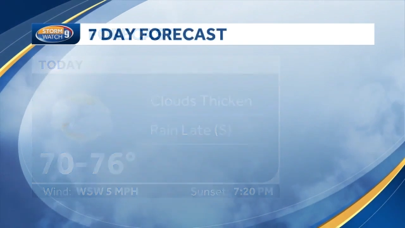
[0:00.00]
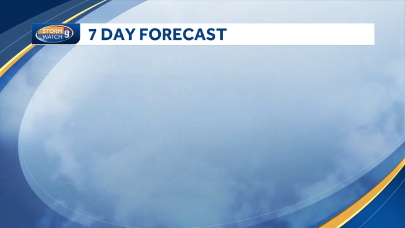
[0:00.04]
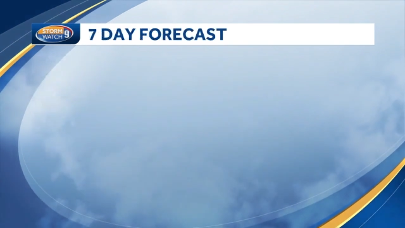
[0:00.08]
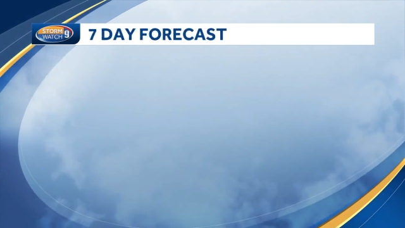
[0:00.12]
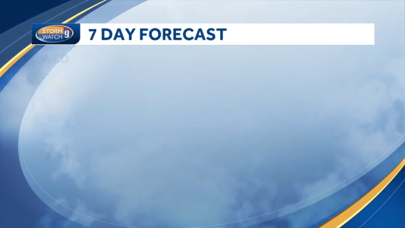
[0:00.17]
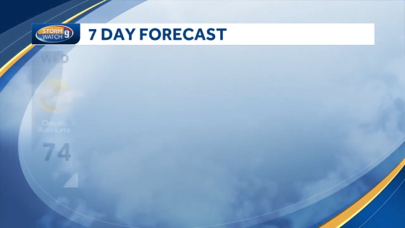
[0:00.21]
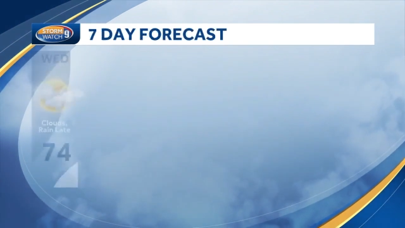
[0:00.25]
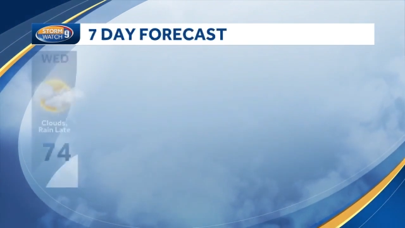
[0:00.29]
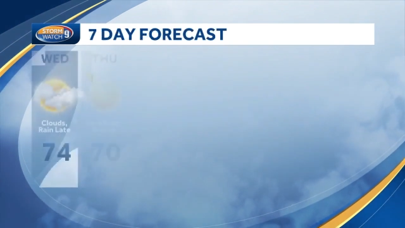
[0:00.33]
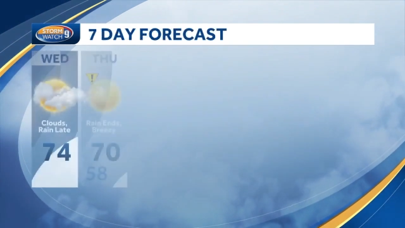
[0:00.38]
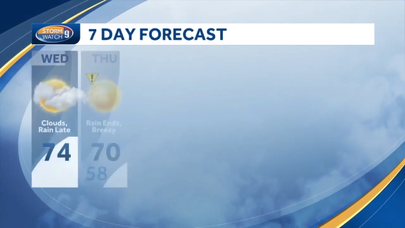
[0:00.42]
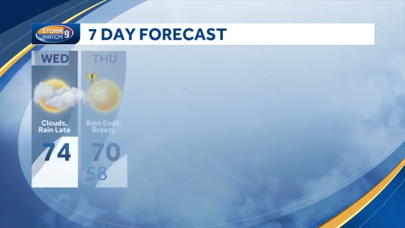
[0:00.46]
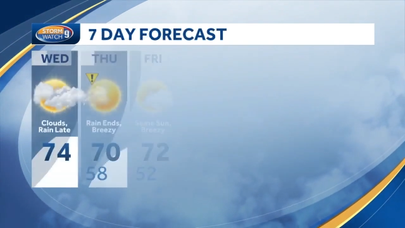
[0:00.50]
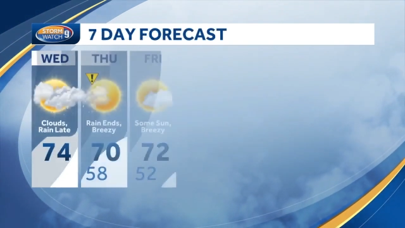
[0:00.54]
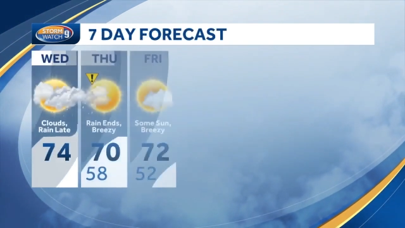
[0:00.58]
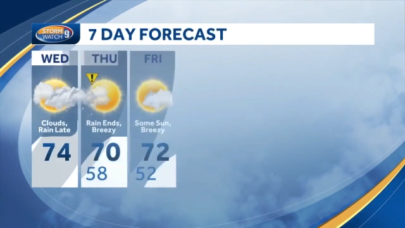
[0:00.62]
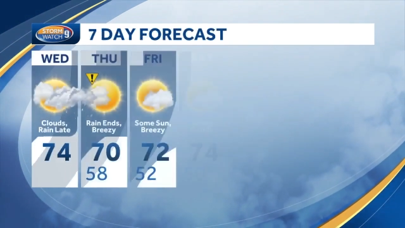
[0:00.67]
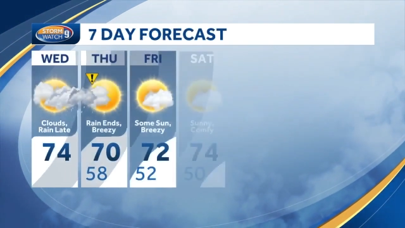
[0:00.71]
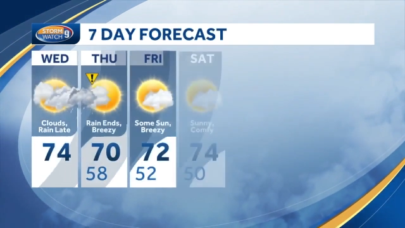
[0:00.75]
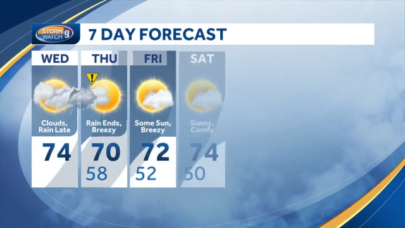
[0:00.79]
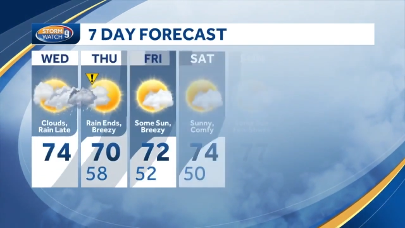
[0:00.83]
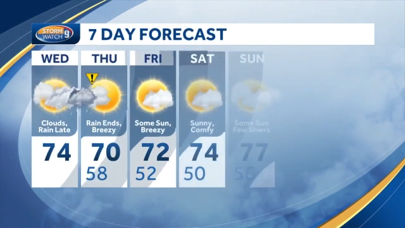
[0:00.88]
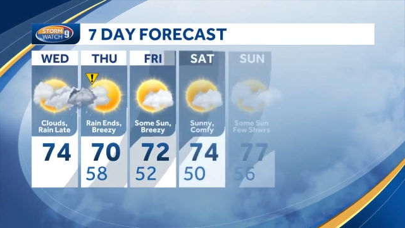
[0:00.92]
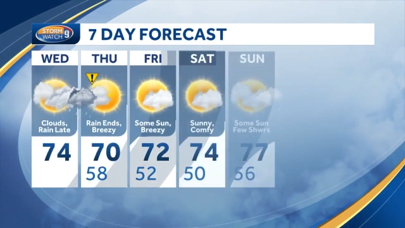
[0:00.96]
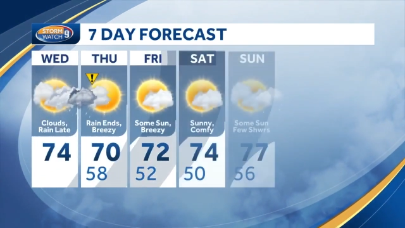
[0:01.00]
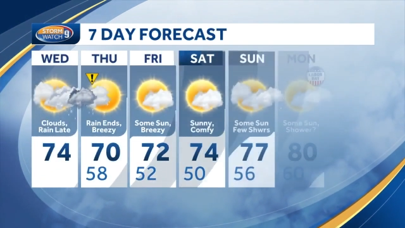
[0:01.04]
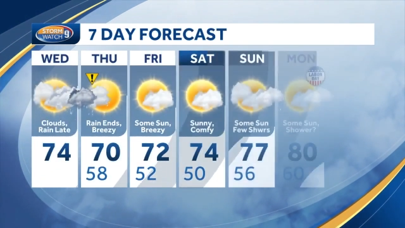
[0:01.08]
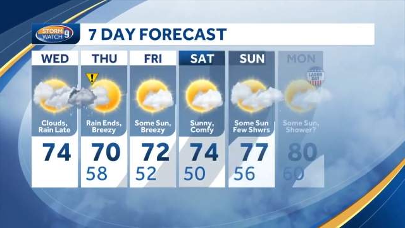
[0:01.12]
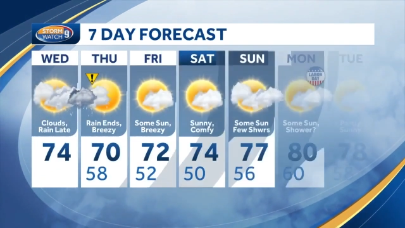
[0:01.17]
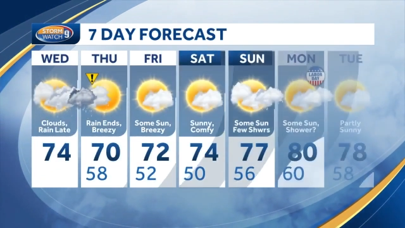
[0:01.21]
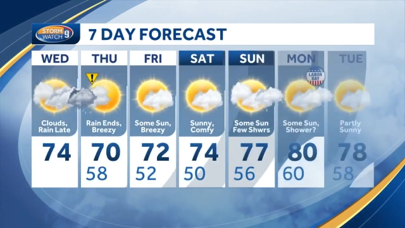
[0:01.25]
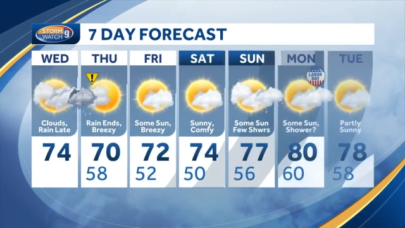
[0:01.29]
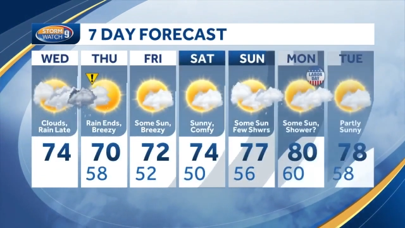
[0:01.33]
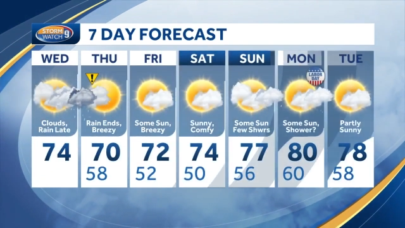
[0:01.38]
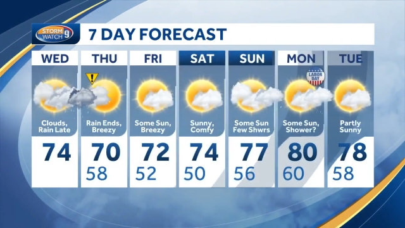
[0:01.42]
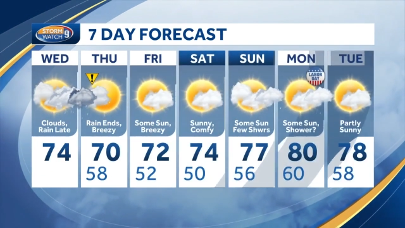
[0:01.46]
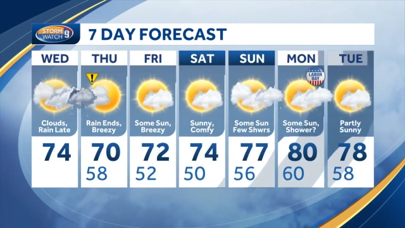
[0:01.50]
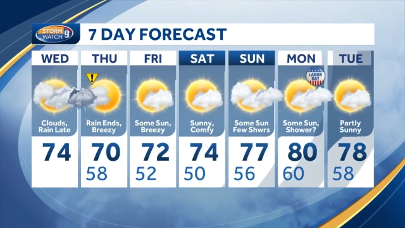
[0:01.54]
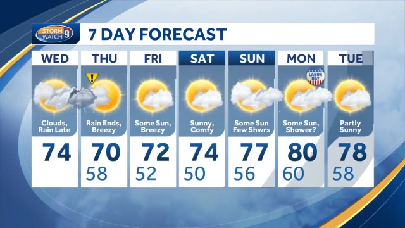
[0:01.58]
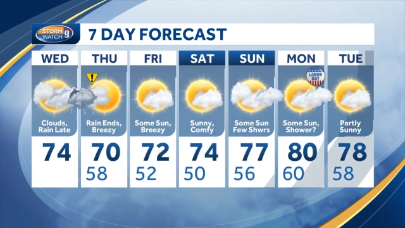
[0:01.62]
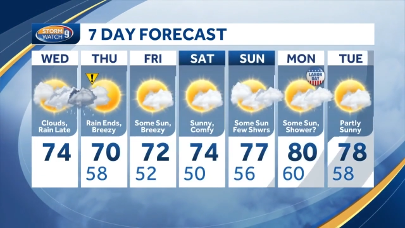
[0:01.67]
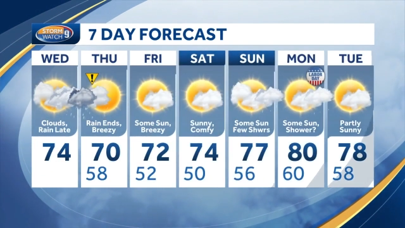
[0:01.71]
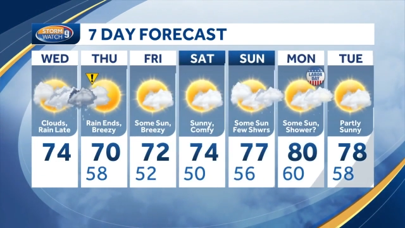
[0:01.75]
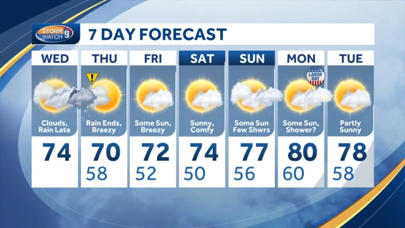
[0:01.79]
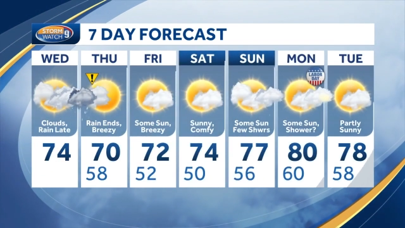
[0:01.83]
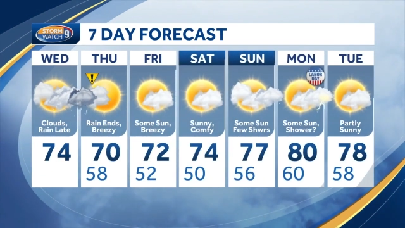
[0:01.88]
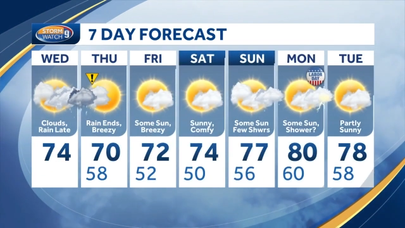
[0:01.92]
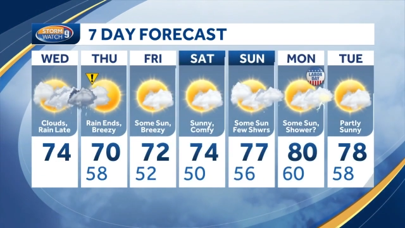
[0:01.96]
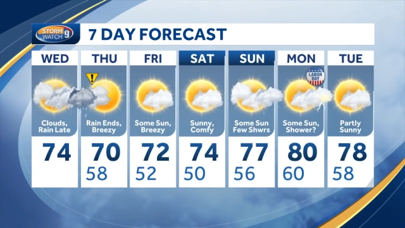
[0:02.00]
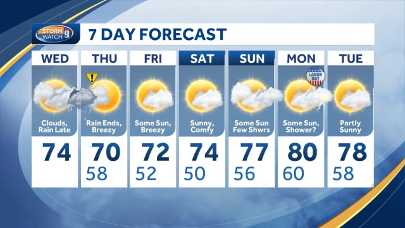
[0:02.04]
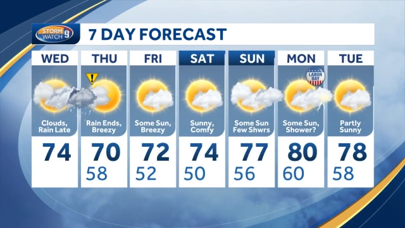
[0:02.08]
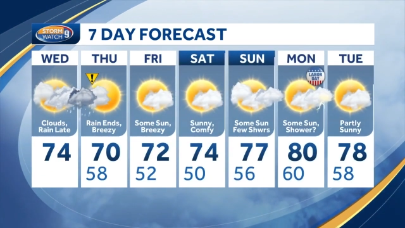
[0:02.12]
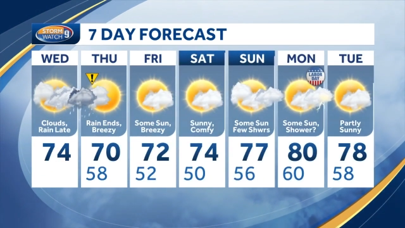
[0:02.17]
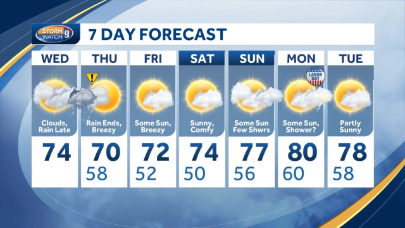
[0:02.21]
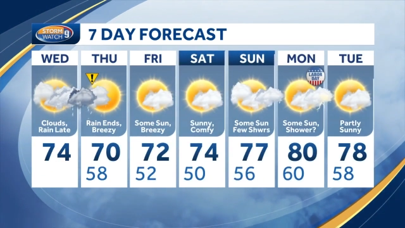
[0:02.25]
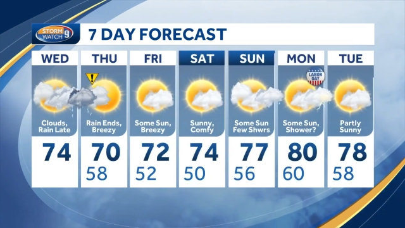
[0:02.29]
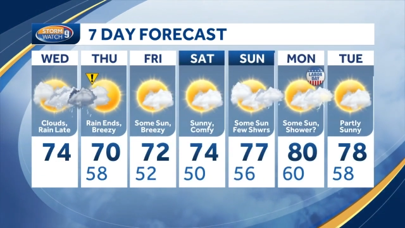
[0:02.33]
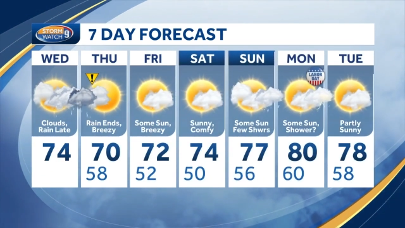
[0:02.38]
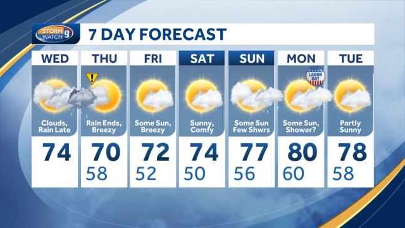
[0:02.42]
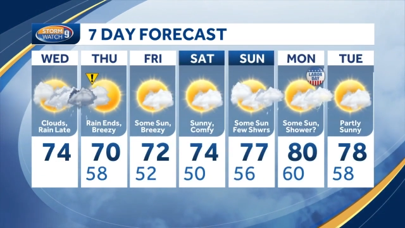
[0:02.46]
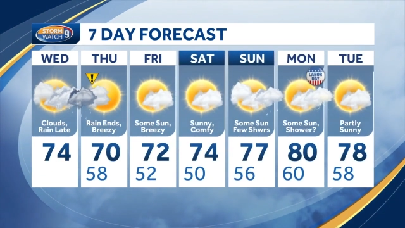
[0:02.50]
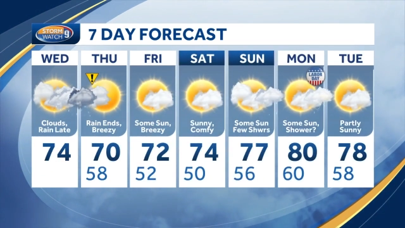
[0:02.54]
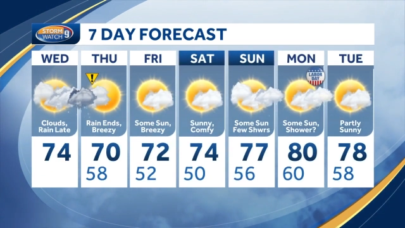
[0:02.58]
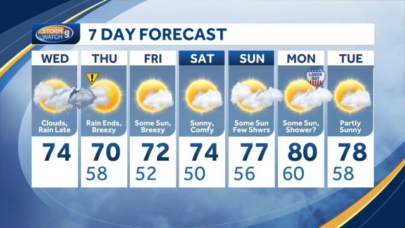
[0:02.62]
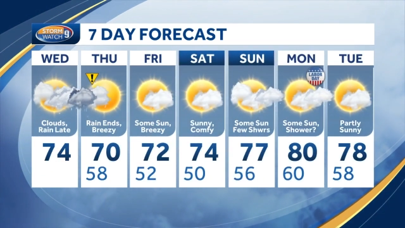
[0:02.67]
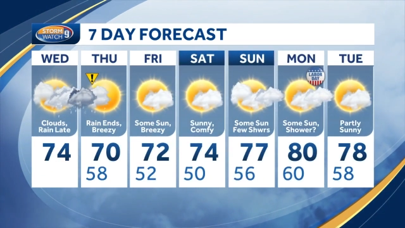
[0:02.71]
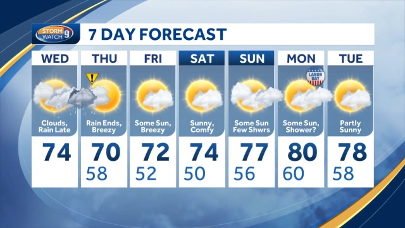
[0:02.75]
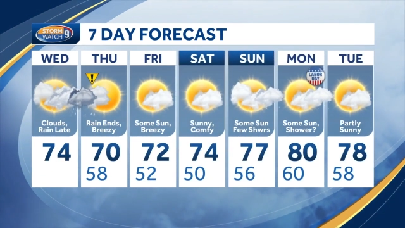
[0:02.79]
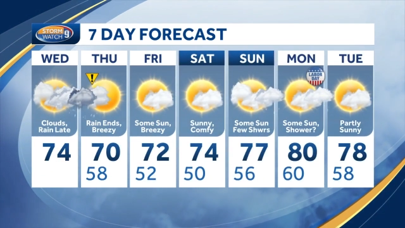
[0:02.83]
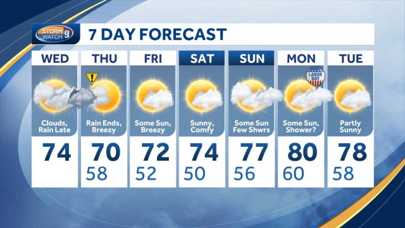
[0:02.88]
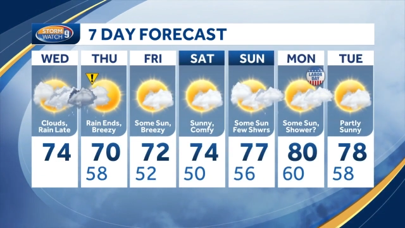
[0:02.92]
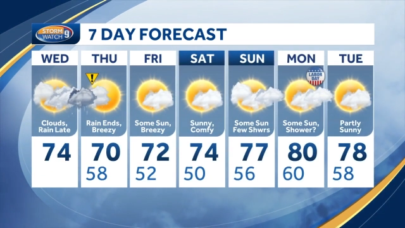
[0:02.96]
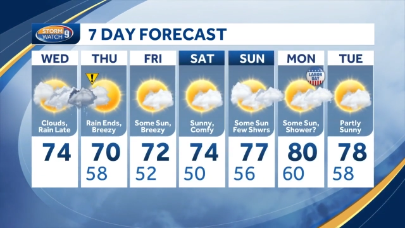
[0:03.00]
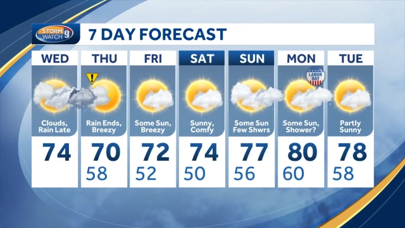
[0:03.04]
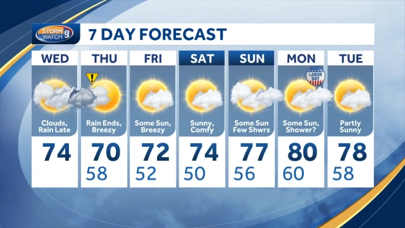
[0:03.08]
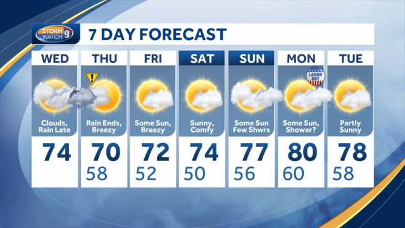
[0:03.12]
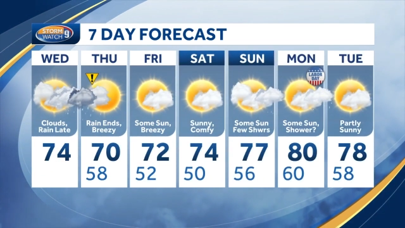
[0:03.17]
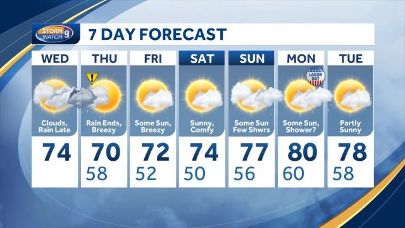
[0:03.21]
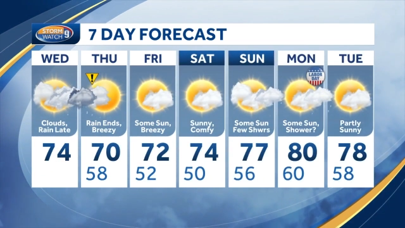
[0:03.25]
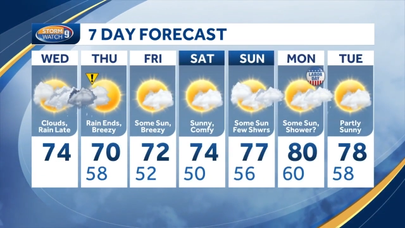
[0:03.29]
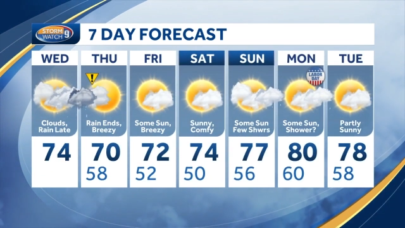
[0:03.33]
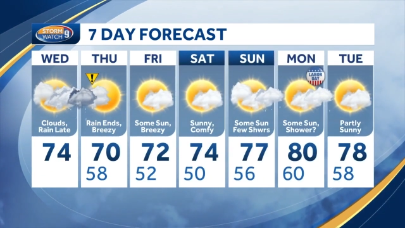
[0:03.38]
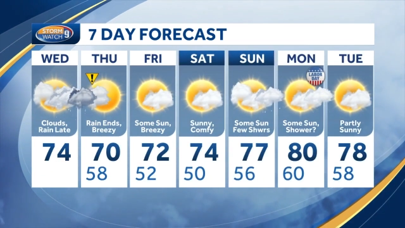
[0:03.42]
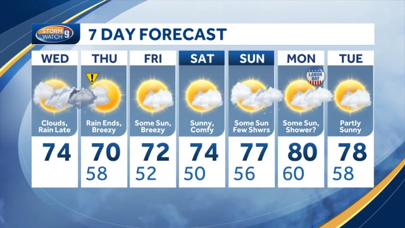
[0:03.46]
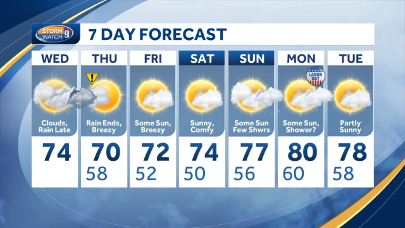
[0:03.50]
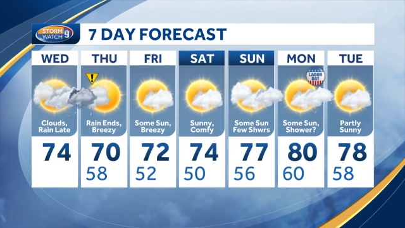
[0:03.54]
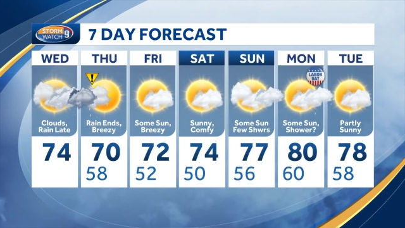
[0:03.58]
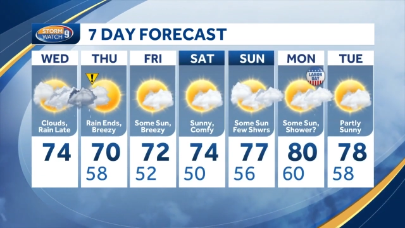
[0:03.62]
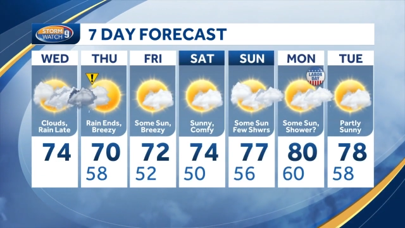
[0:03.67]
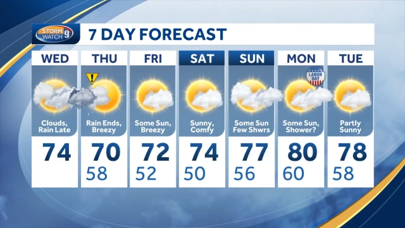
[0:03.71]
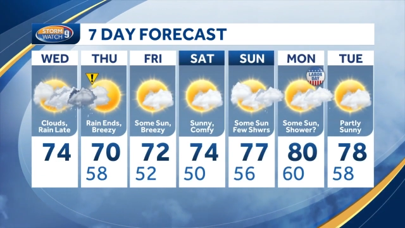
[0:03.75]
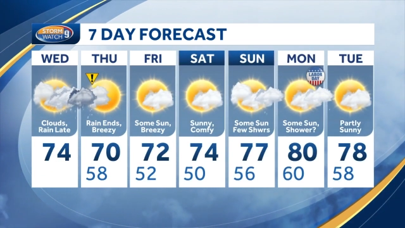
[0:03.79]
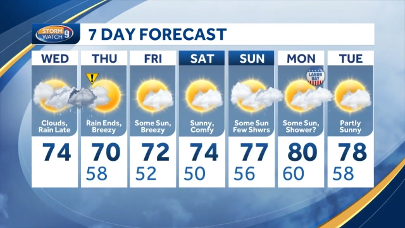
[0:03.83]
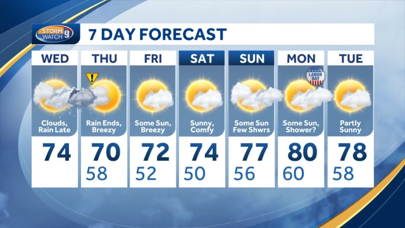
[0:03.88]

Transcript: [unreadable: no face in view]